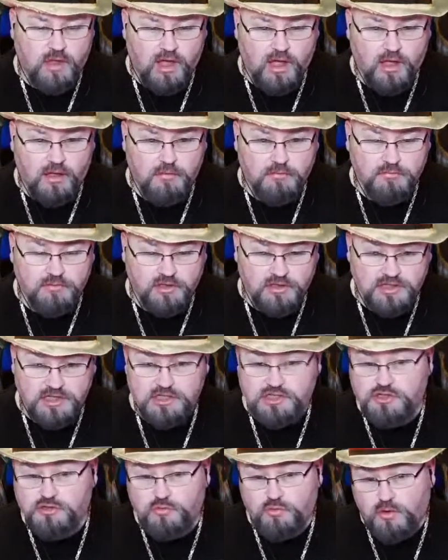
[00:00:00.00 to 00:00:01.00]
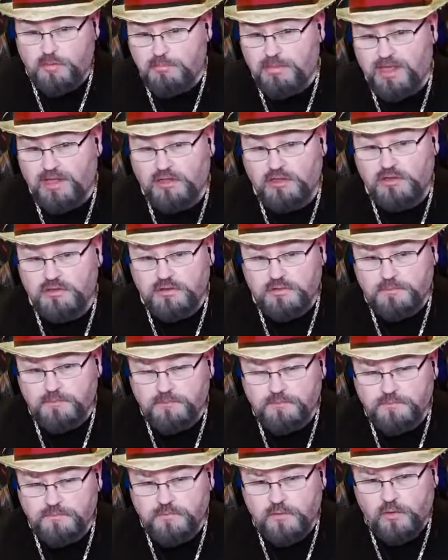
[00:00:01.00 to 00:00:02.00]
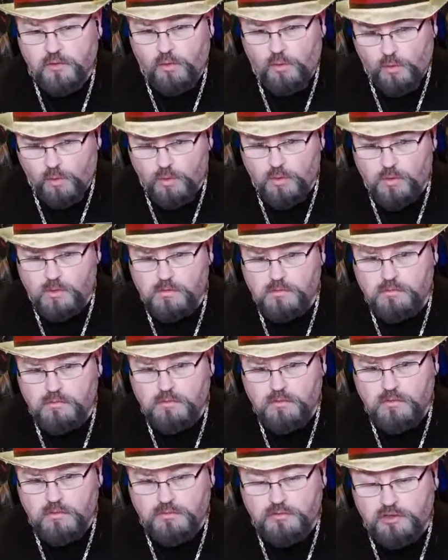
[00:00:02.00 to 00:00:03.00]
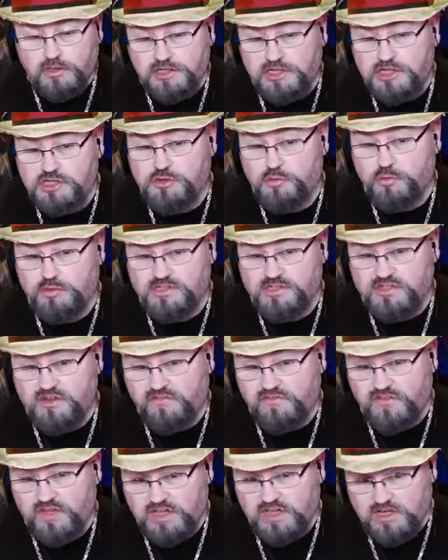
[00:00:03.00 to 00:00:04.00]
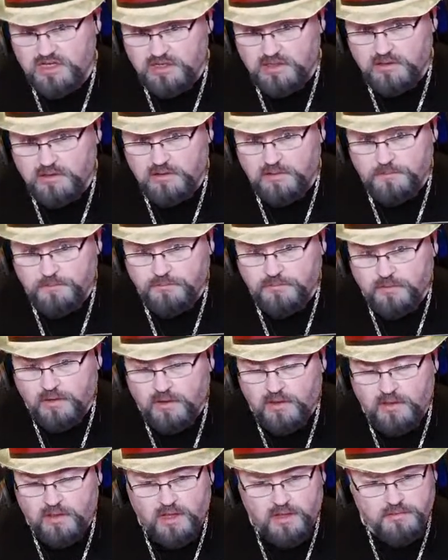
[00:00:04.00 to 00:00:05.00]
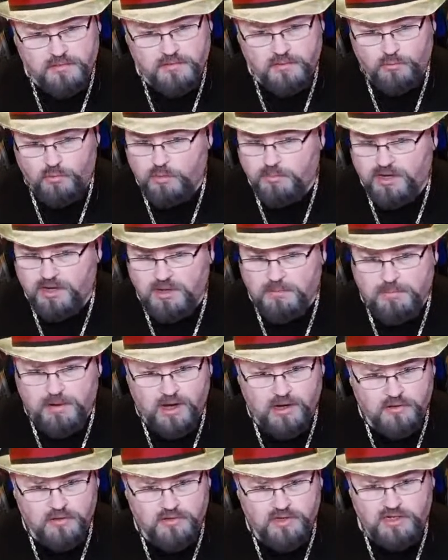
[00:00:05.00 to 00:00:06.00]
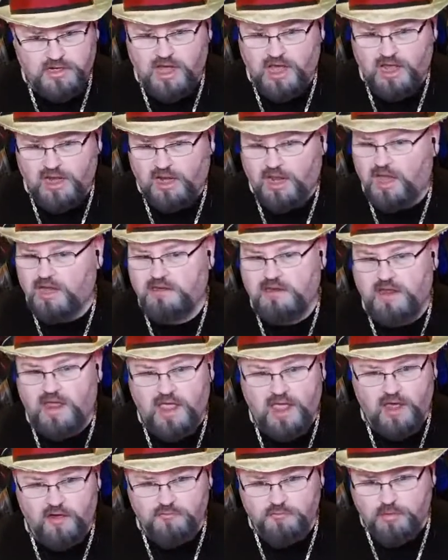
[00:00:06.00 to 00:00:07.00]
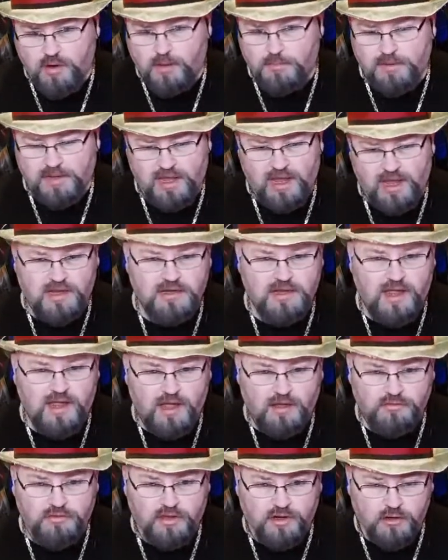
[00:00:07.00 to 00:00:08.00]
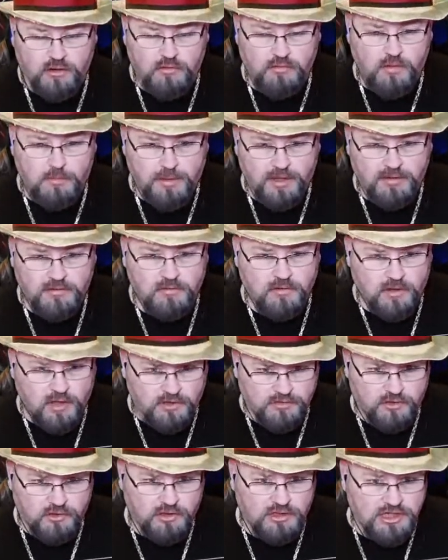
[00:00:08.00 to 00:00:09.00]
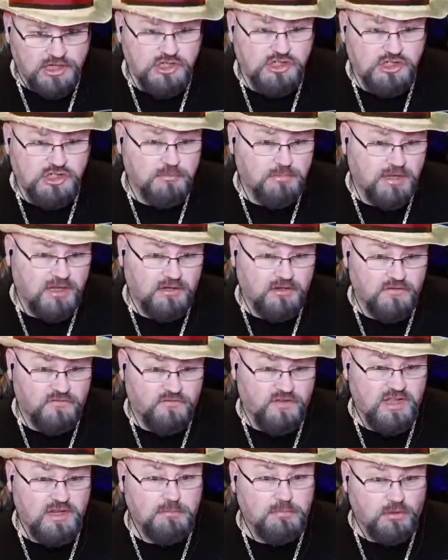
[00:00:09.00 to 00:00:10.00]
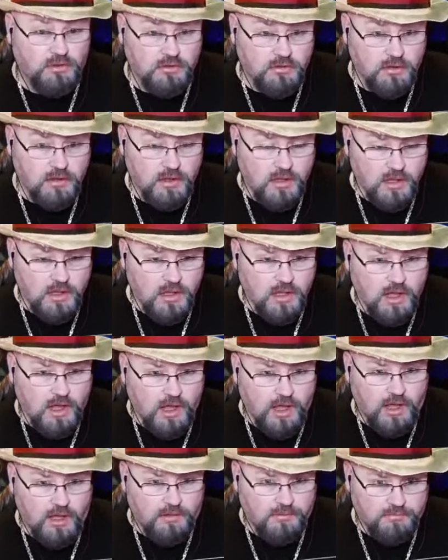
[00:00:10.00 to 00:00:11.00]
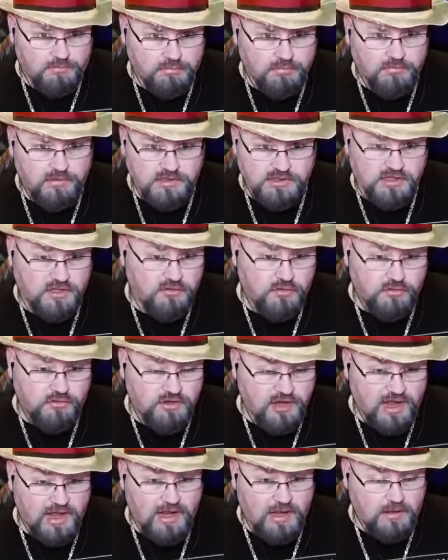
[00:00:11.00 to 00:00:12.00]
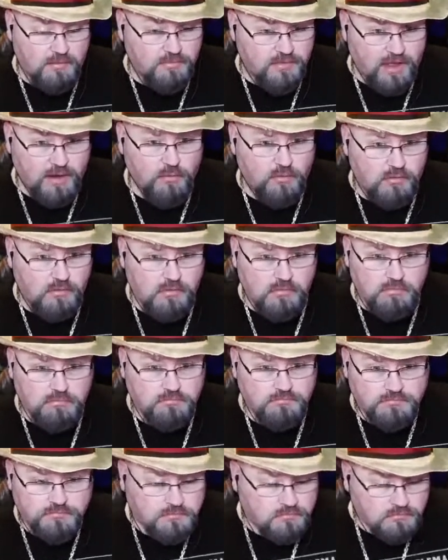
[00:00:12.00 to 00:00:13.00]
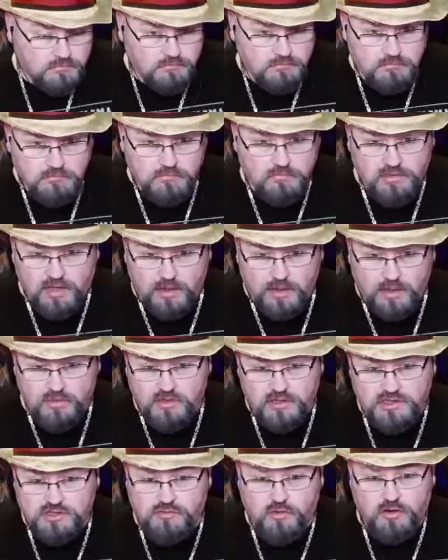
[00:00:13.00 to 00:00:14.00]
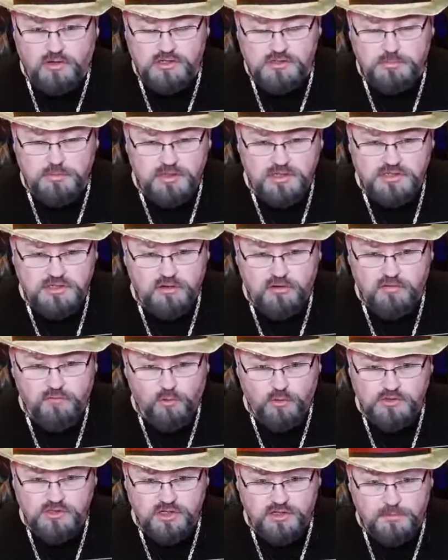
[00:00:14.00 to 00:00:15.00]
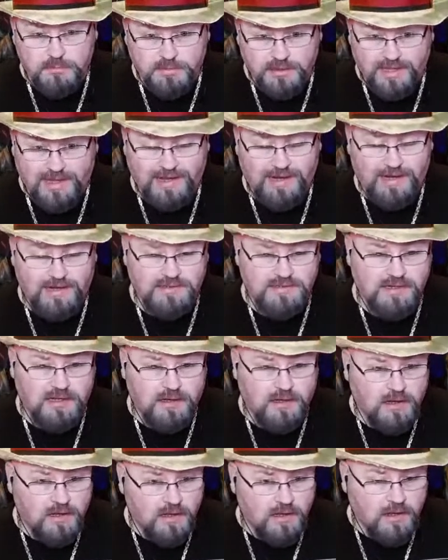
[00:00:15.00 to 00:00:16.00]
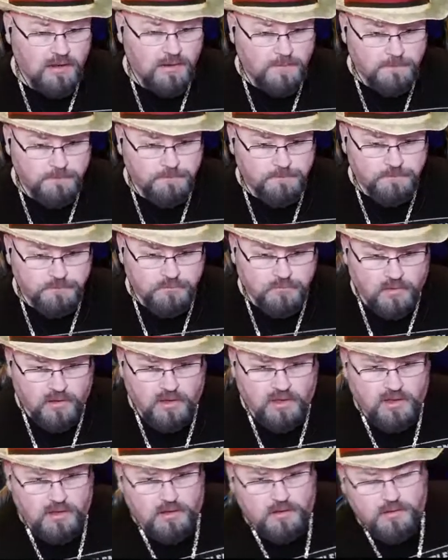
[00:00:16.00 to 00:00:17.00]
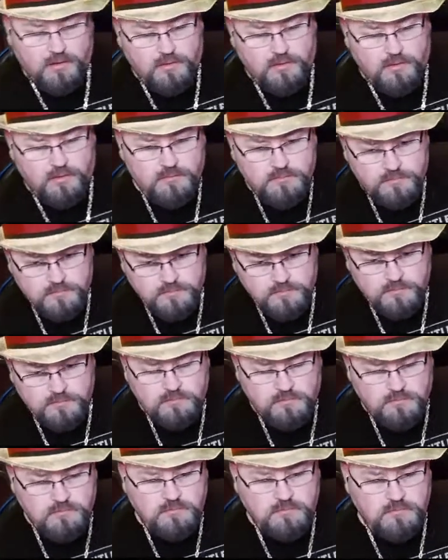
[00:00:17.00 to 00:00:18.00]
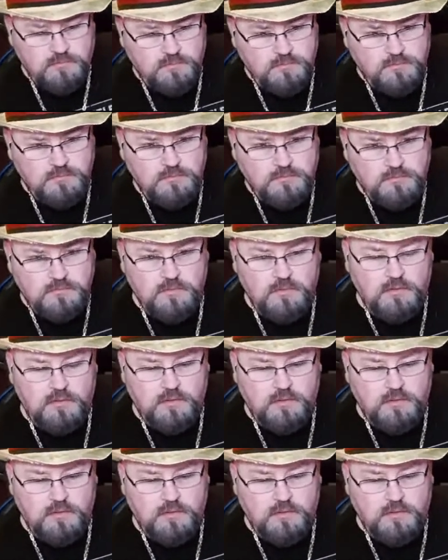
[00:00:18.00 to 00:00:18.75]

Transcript: the legion rebelled or the legion was defeated. The Roman Empire did not like to have propaganda out there about the legion being defeatable. because in their day they were the strongest military force on the planet. Oh yeah, no doubt. I mean,